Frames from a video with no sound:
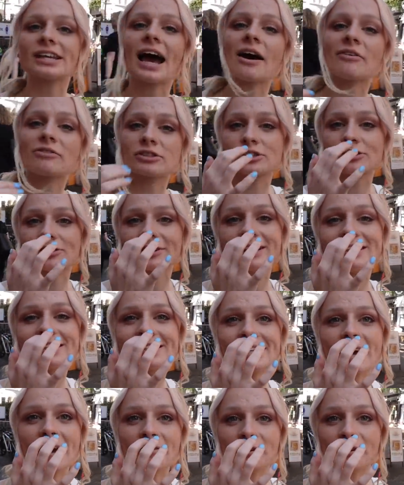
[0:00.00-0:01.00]
to have a
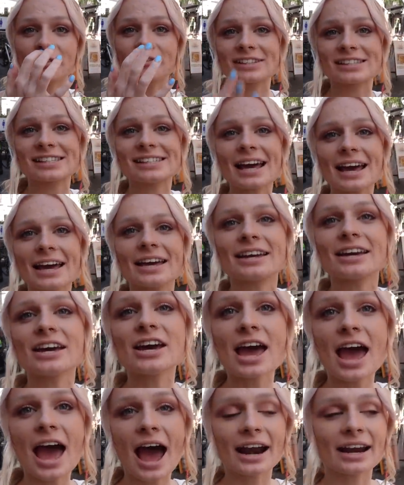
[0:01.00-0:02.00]
screensaver of a snake
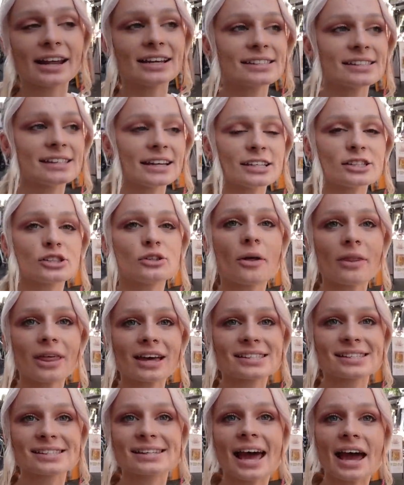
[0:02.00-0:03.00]
and he said he's not
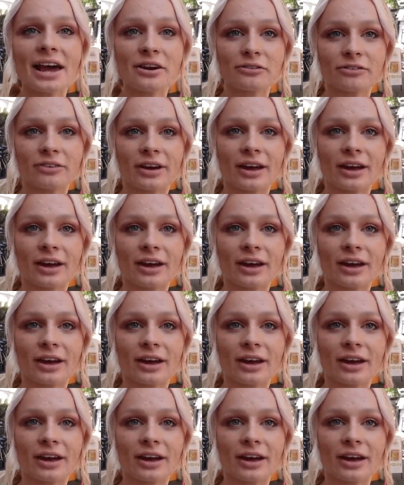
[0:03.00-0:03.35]
that scared of